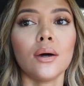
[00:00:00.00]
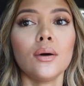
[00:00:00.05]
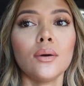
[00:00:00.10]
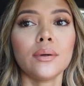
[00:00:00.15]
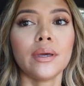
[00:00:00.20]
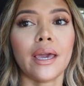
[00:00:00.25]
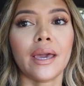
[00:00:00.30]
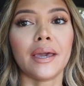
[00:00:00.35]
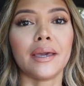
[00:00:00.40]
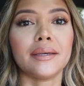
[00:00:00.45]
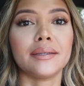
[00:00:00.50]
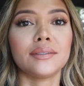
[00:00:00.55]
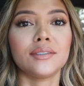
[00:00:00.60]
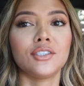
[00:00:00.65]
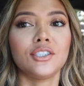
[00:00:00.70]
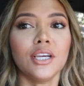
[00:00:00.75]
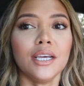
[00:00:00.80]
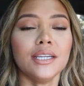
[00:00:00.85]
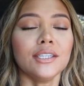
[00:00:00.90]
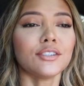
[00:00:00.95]
Okay,
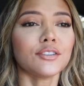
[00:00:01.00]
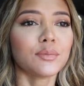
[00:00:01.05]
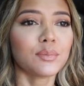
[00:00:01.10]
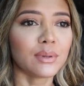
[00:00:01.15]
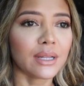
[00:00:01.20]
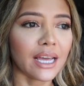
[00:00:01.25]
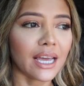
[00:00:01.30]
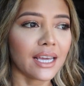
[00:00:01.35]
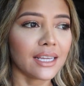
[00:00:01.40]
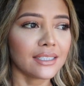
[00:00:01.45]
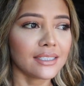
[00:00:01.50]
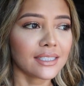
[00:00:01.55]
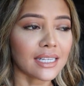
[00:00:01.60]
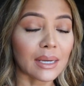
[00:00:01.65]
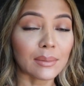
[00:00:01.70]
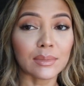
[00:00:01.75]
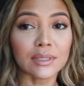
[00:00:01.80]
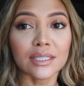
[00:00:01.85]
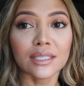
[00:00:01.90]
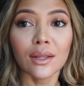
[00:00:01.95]
change of plans.
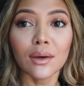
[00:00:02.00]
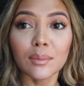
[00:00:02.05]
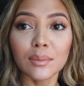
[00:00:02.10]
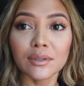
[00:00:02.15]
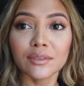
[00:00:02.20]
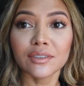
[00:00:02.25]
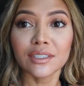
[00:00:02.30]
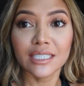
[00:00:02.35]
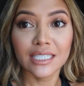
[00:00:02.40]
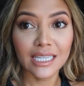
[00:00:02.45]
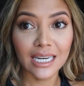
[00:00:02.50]
I'm a slow mover